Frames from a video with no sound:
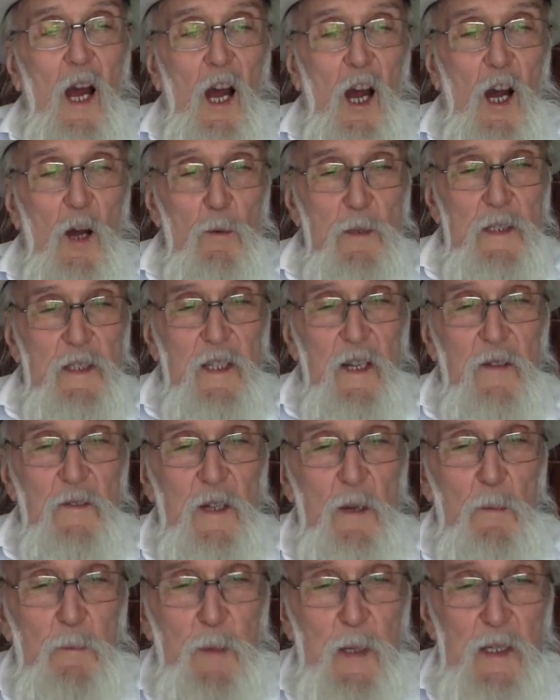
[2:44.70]
I was
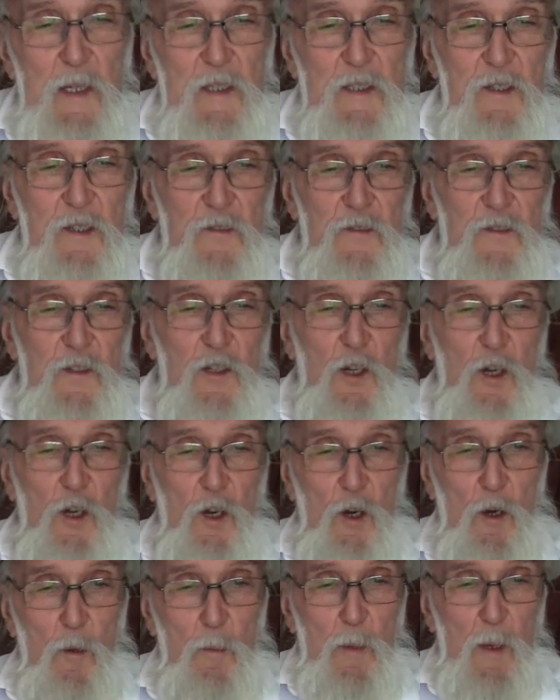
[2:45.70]
given a piece of
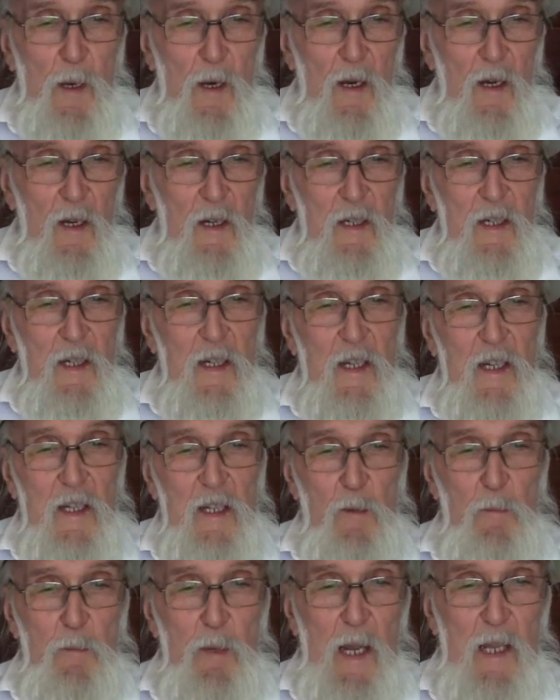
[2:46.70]
copper
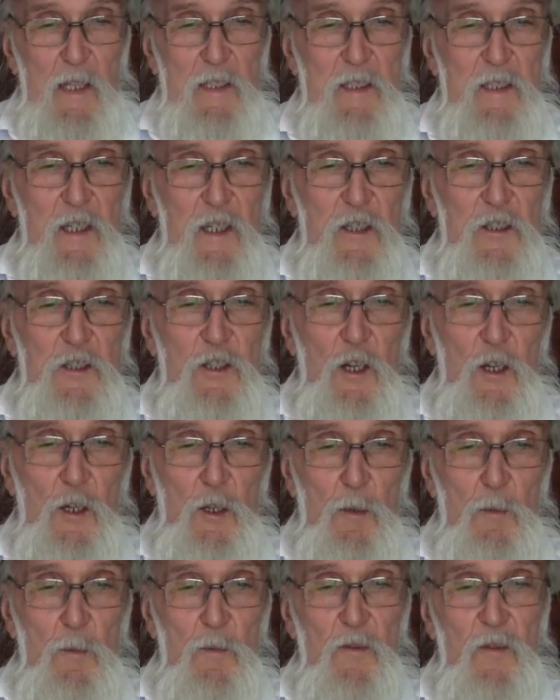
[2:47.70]
in a plastic
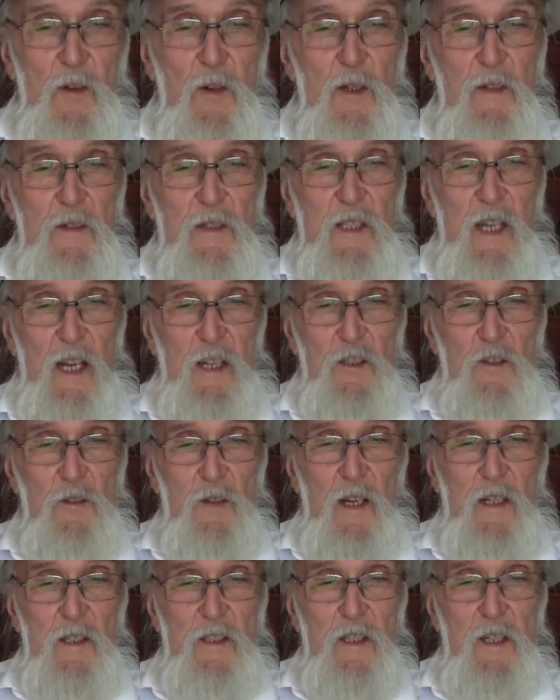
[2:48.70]
tube full of
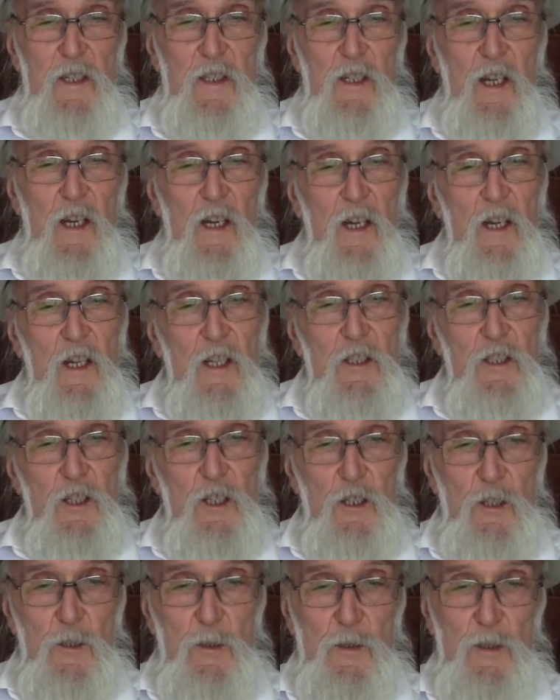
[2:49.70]
saturated
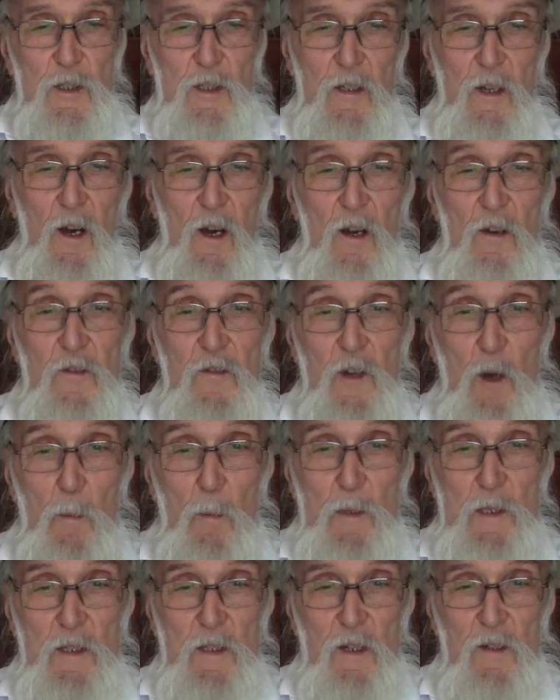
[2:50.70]
solution of
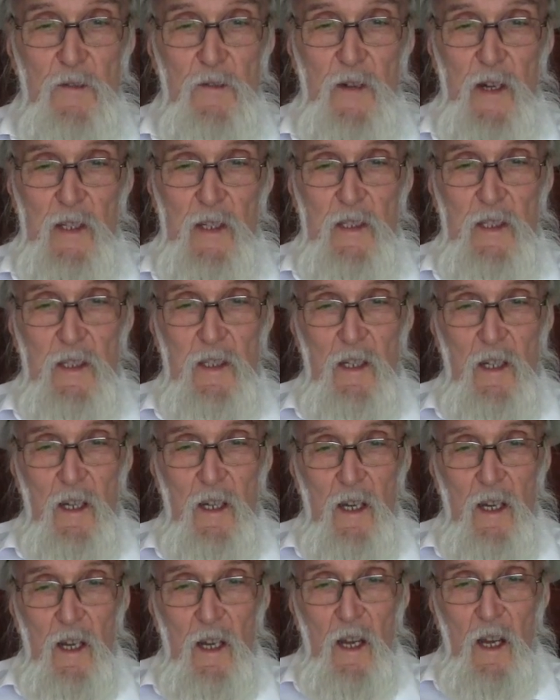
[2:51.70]
copper-sulphate,
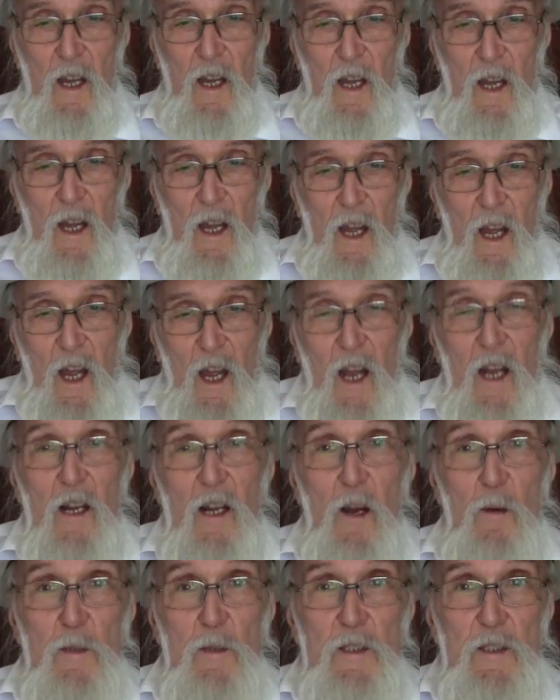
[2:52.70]

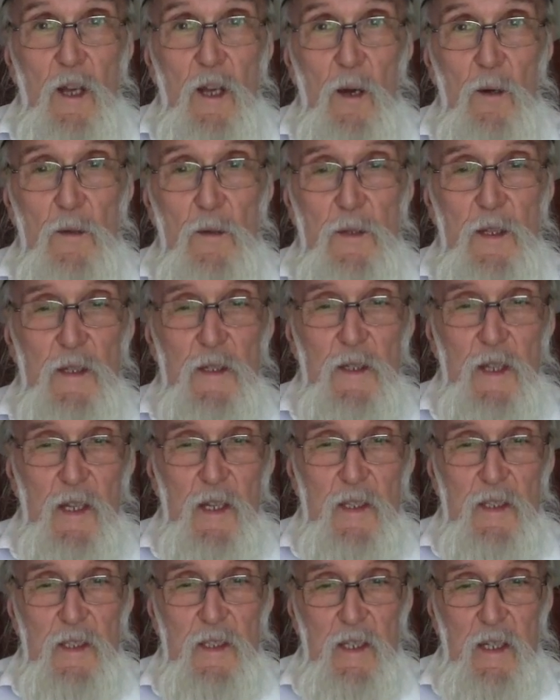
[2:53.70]
and I was told that
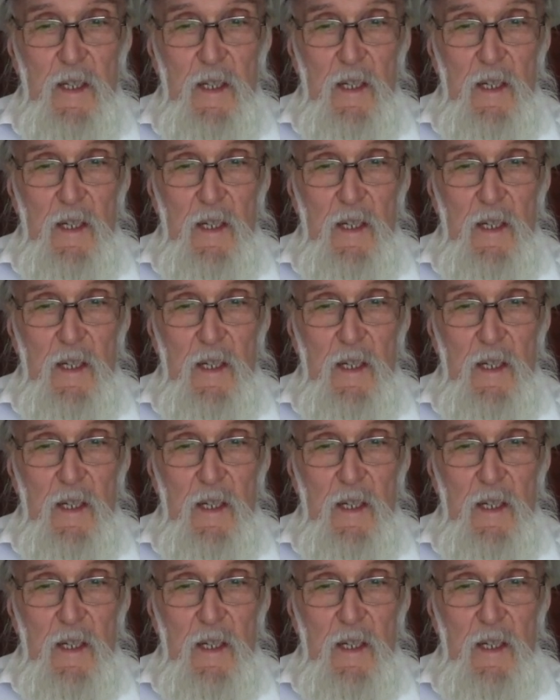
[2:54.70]
this